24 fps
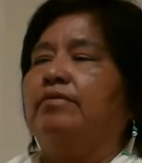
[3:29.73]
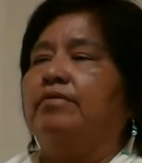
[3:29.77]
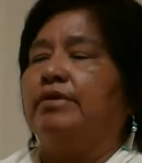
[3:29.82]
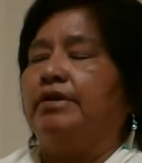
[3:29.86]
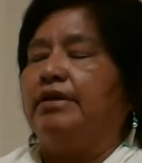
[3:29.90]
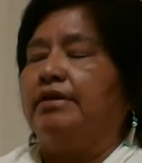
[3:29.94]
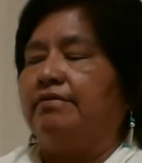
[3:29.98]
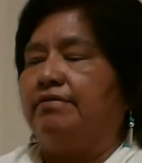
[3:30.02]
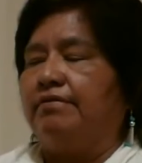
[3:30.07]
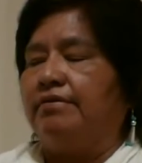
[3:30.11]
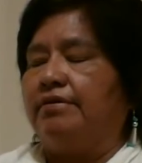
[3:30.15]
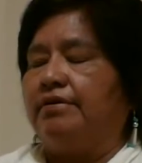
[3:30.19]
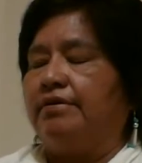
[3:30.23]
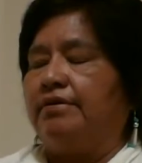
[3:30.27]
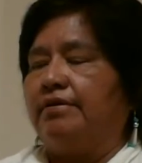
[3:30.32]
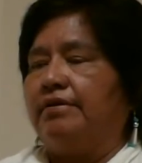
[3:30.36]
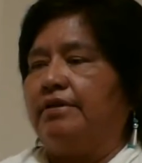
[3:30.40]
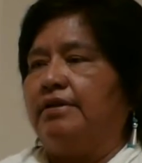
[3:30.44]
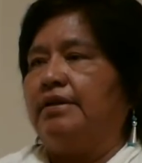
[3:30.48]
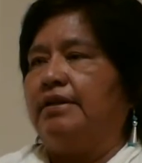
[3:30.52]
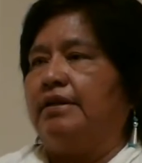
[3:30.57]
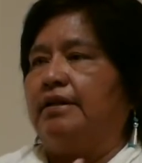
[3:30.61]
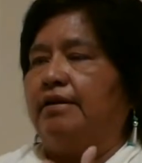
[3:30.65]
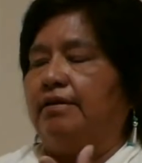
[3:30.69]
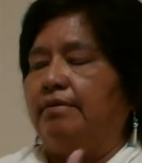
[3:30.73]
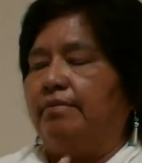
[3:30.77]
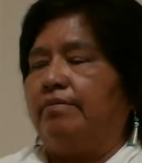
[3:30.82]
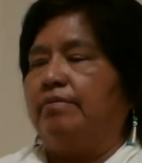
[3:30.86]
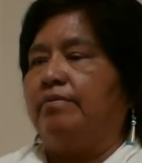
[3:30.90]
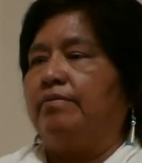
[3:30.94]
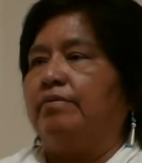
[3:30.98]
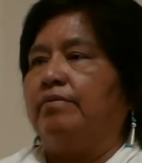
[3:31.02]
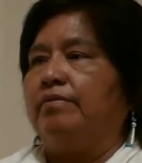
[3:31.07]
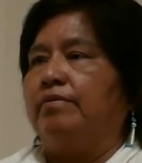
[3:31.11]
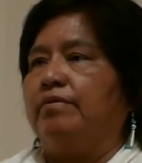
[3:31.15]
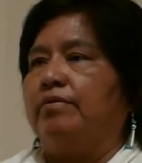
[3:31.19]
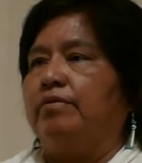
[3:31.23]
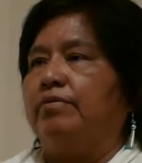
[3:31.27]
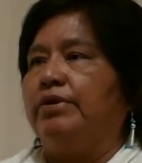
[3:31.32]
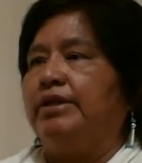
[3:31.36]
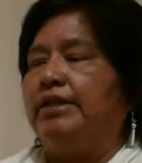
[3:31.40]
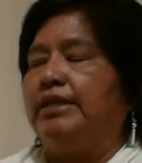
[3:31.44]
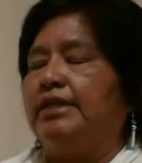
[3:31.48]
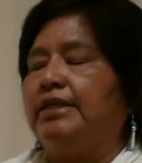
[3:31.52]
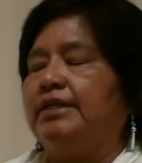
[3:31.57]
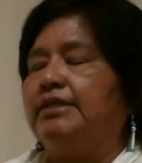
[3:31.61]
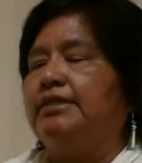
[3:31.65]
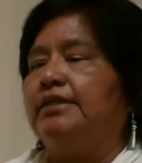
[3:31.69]
whatever we
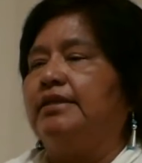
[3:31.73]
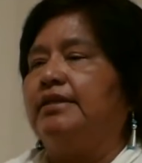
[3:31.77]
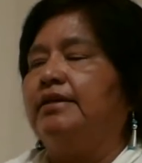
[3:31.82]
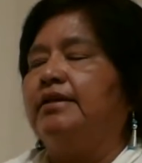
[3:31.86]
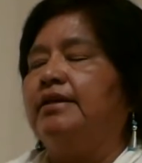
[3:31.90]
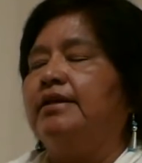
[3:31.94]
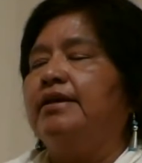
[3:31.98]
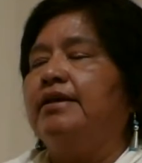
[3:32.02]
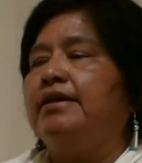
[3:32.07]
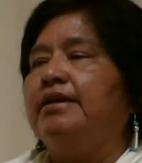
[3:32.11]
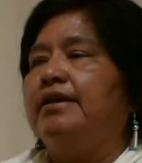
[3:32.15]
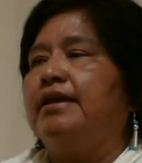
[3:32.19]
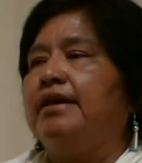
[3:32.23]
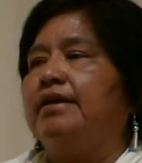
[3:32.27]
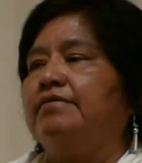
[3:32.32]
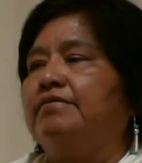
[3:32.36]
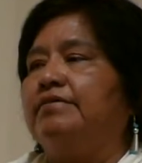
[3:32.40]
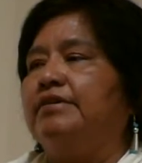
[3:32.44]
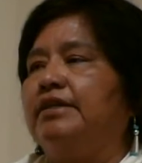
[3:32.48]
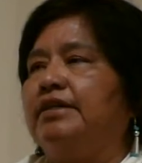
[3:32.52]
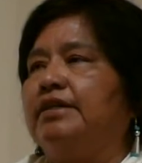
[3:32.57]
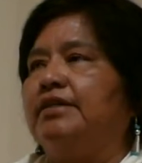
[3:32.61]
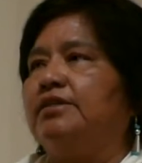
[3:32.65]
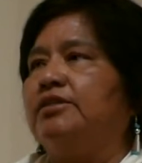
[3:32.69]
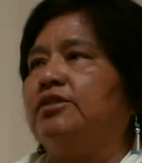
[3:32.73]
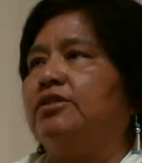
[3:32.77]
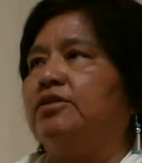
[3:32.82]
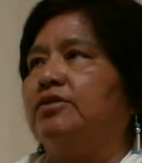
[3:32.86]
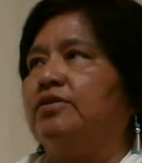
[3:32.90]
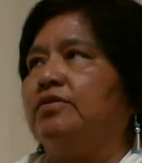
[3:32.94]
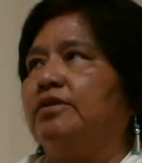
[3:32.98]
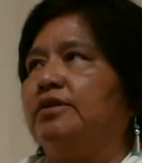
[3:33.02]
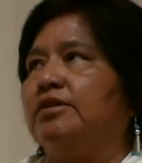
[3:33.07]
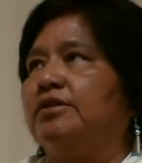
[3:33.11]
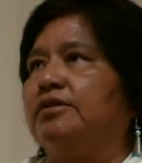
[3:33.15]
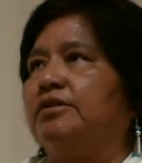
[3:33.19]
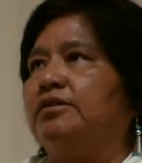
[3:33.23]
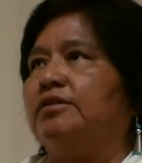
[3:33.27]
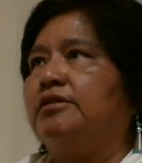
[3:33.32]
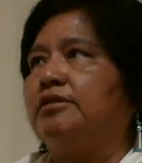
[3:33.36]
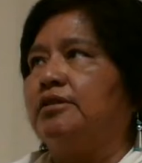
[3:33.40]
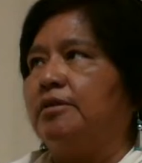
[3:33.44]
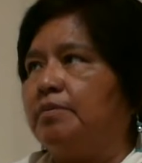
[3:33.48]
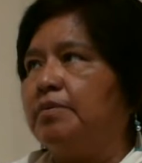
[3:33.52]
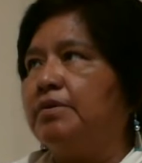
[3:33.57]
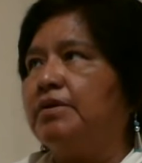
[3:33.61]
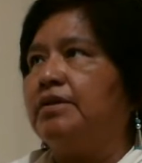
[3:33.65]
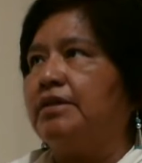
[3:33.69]
need to have done. So it's
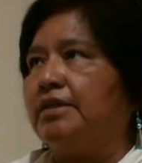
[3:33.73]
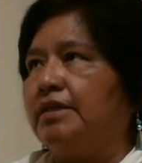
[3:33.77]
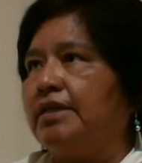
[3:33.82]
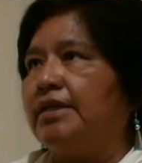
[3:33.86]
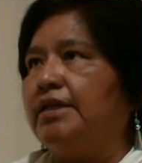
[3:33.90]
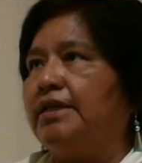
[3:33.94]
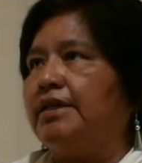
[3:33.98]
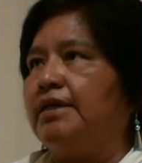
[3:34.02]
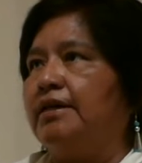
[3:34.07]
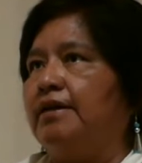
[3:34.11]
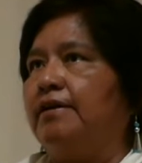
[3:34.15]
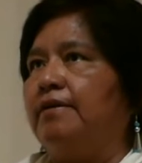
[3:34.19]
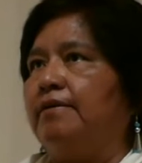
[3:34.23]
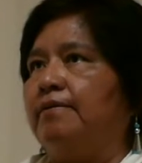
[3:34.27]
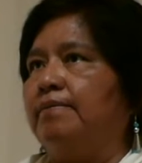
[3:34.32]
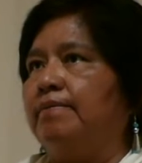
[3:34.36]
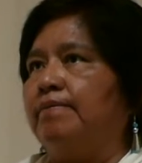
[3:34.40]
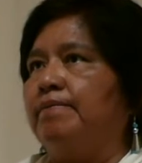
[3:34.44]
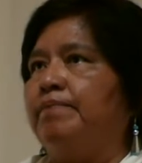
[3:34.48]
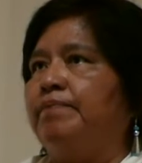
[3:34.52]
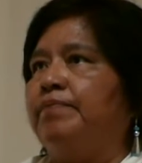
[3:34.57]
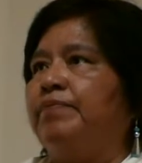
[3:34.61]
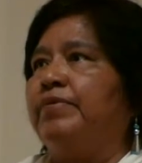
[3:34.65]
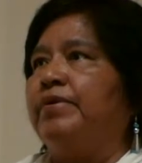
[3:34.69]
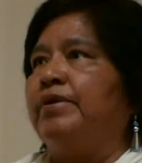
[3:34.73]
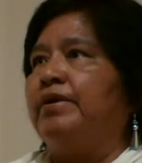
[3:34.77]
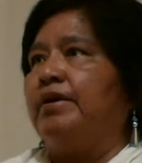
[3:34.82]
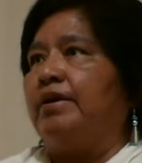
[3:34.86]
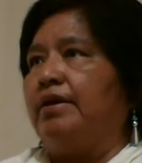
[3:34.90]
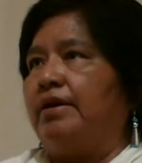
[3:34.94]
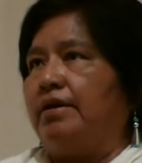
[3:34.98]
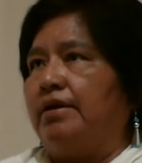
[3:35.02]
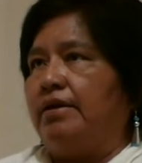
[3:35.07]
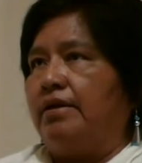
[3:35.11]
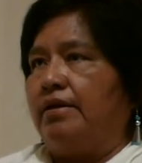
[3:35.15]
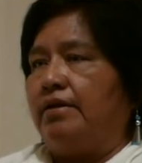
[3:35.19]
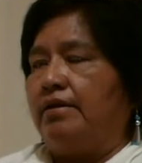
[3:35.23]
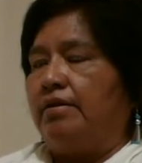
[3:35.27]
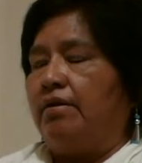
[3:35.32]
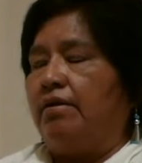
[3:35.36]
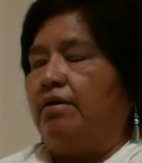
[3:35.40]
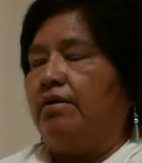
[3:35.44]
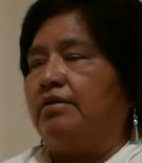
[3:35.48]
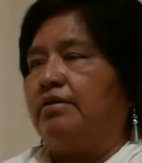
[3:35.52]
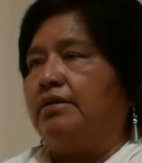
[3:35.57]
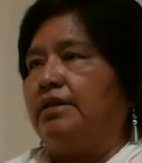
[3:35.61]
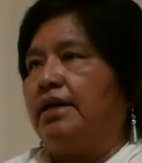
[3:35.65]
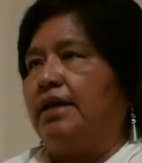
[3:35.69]
typically an
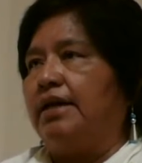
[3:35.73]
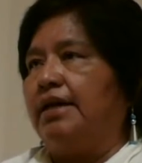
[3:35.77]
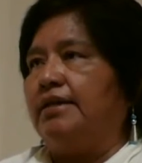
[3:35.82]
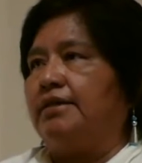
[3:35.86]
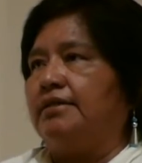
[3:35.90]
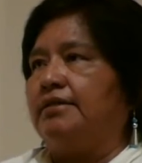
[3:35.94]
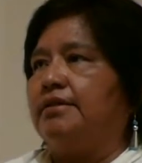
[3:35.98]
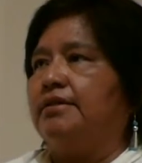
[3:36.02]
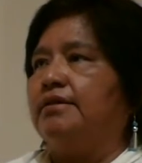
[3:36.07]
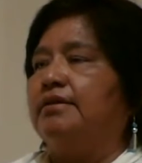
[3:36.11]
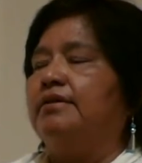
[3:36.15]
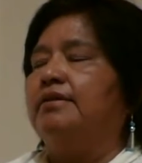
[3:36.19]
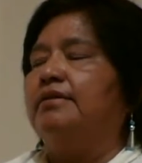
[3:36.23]
all-night